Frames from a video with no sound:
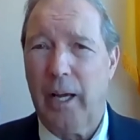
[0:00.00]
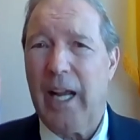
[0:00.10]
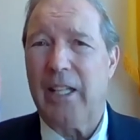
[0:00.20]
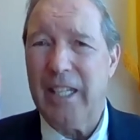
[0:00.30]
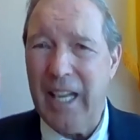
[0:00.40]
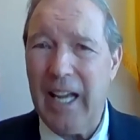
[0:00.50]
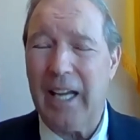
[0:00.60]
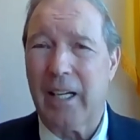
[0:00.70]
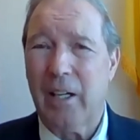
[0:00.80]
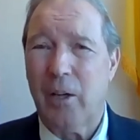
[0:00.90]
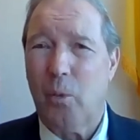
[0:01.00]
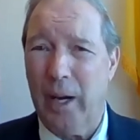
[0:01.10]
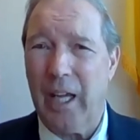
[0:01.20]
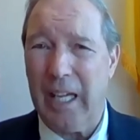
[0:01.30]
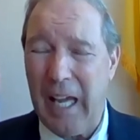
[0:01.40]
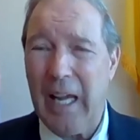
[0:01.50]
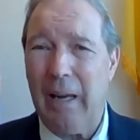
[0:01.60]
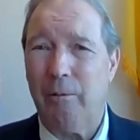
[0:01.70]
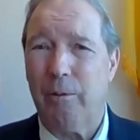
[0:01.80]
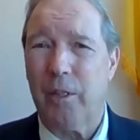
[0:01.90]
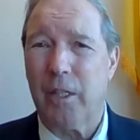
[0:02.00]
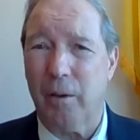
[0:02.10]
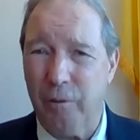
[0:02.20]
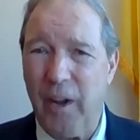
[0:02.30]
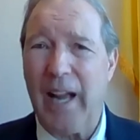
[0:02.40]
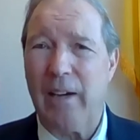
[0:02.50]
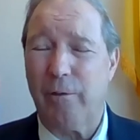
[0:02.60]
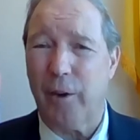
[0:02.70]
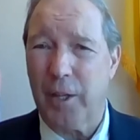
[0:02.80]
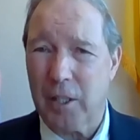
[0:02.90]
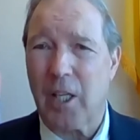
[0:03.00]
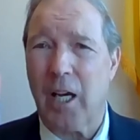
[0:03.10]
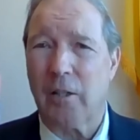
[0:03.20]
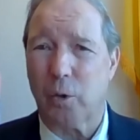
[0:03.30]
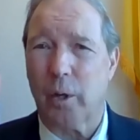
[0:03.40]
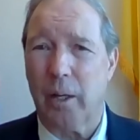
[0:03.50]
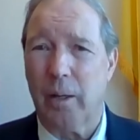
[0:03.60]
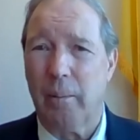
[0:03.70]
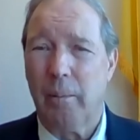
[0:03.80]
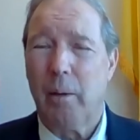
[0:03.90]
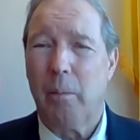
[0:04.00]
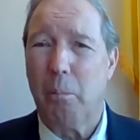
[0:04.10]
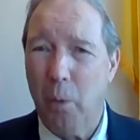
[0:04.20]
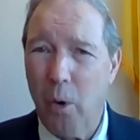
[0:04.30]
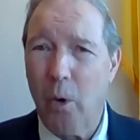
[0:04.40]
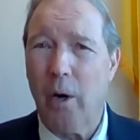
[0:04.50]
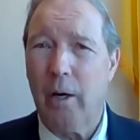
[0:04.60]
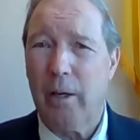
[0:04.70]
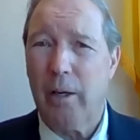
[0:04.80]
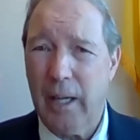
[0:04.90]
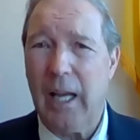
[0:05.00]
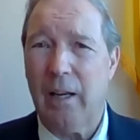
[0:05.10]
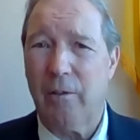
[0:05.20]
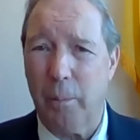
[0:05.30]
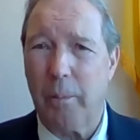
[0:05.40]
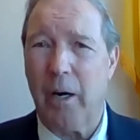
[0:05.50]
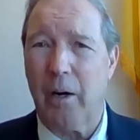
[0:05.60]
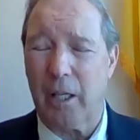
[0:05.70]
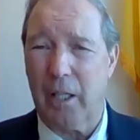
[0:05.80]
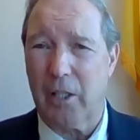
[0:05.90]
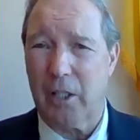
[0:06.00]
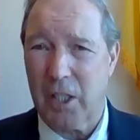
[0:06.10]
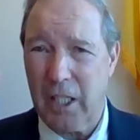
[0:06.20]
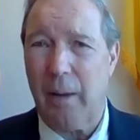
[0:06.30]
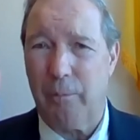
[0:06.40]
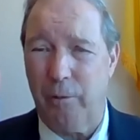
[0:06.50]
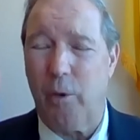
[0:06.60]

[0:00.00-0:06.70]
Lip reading: And yet, when it came to fight for this country, more Native Americans stepped